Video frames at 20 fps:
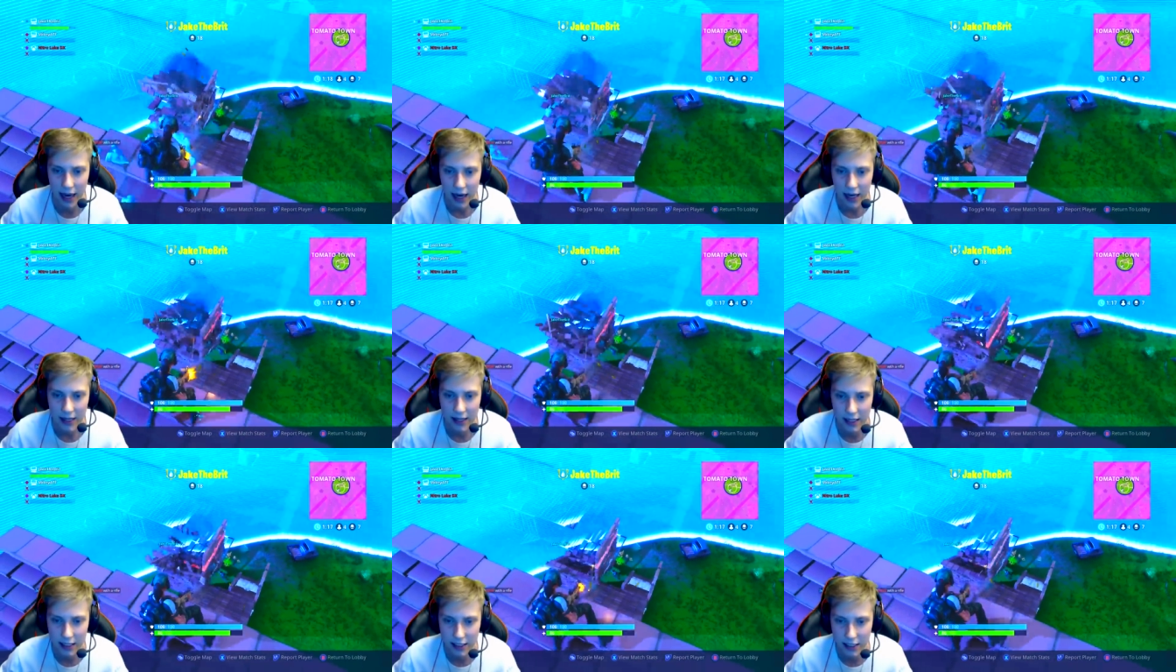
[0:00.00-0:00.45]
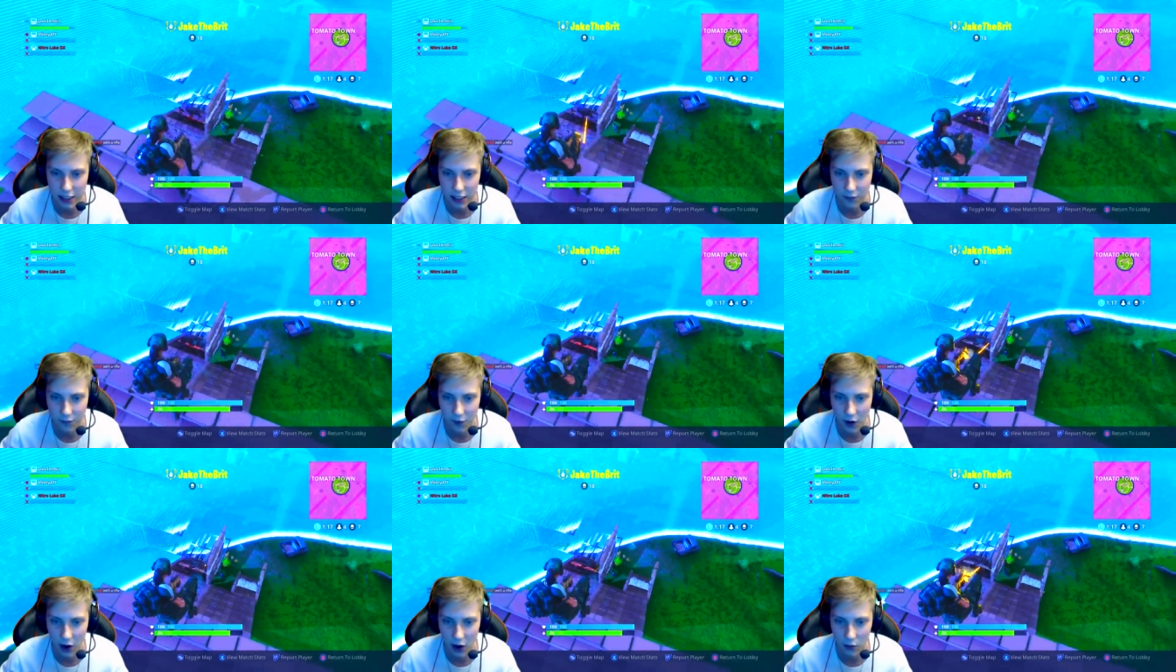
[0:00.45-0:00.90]
This is the
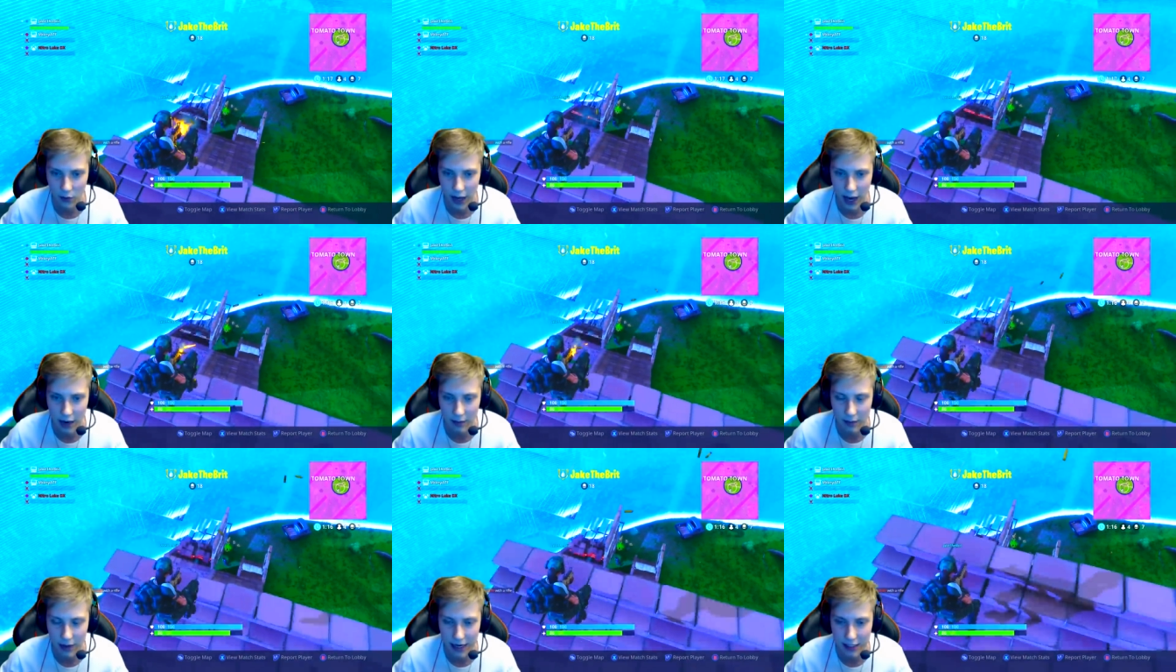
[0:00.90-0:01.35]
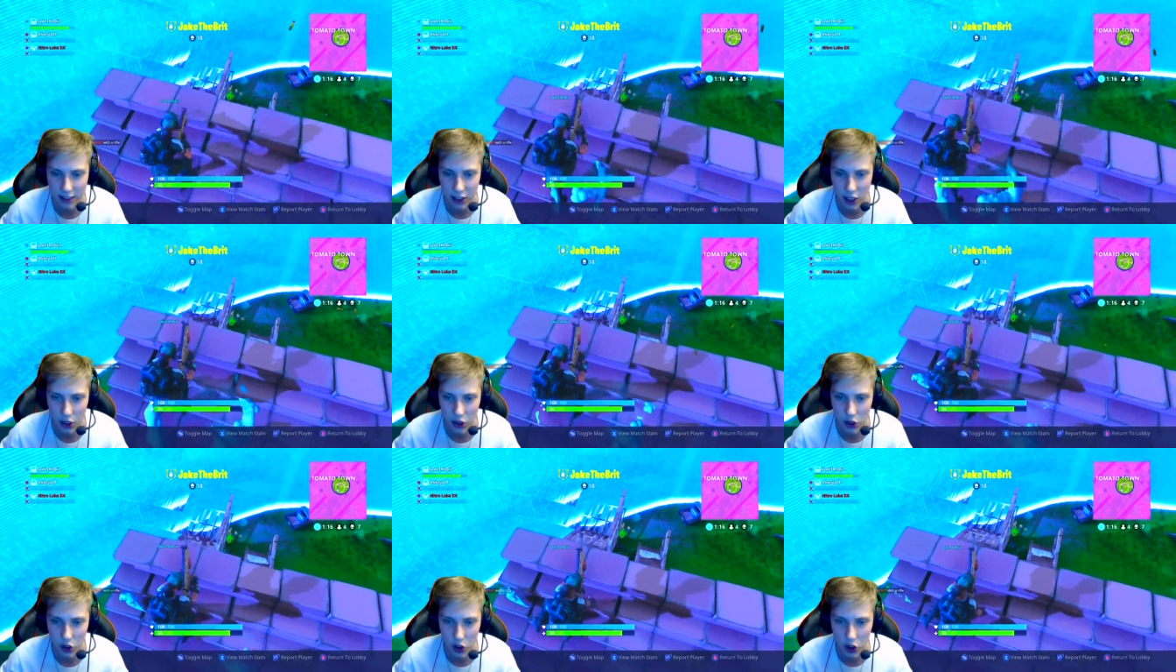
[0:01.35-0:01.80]
final game. It's the
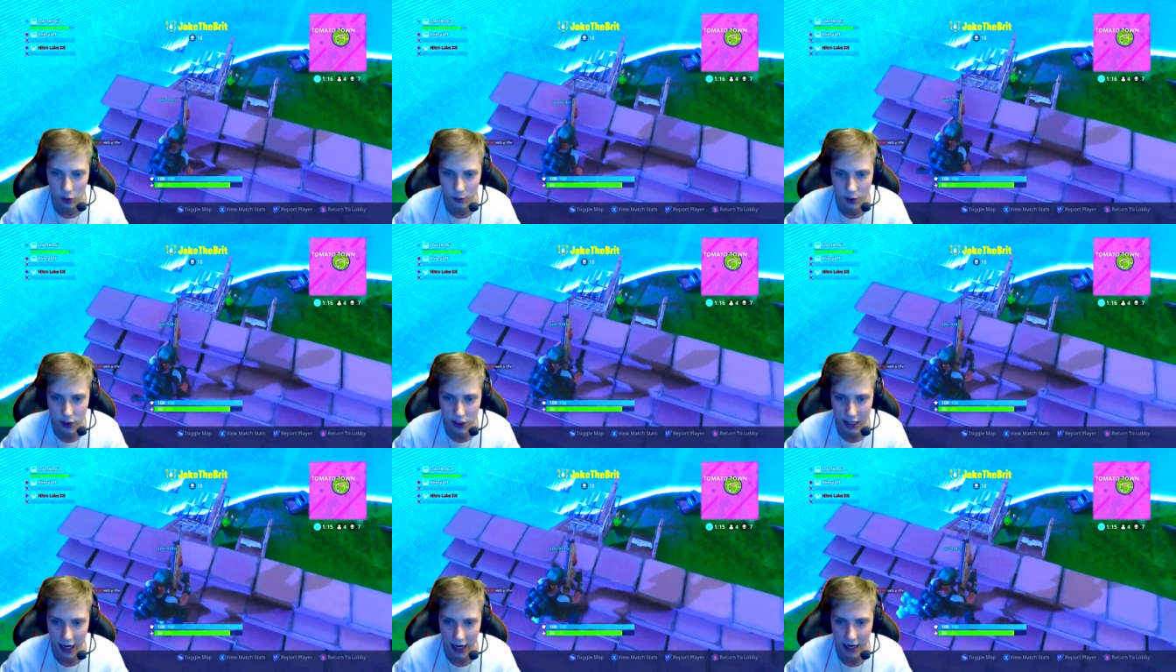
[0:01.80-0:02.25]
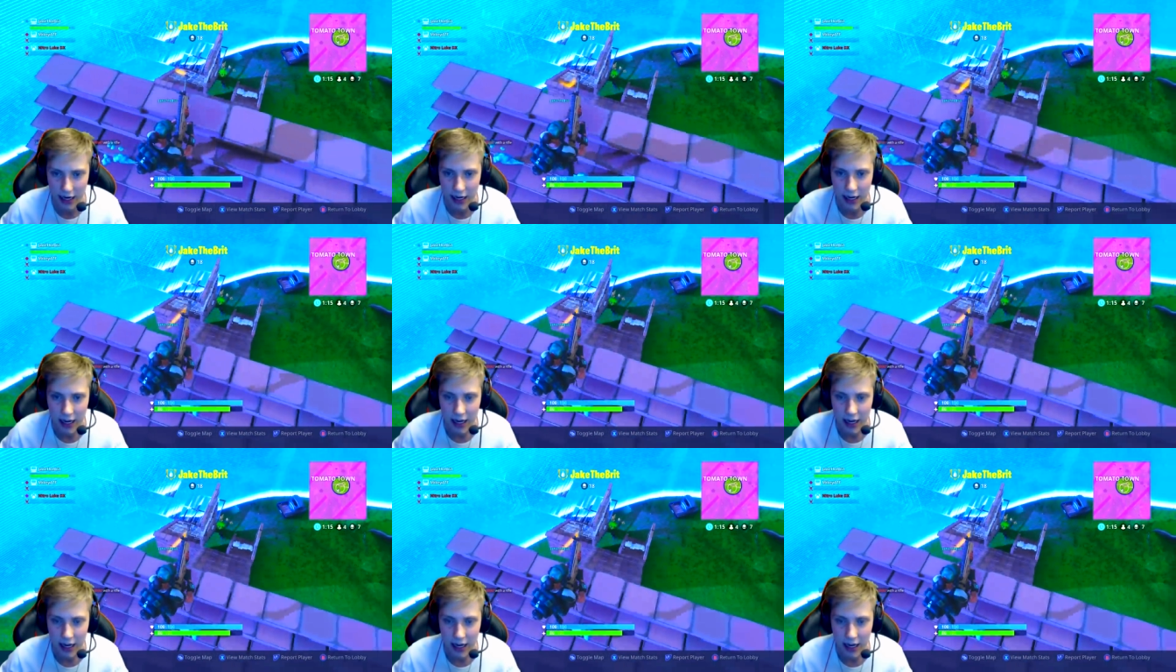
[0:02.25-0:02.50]
noob skin.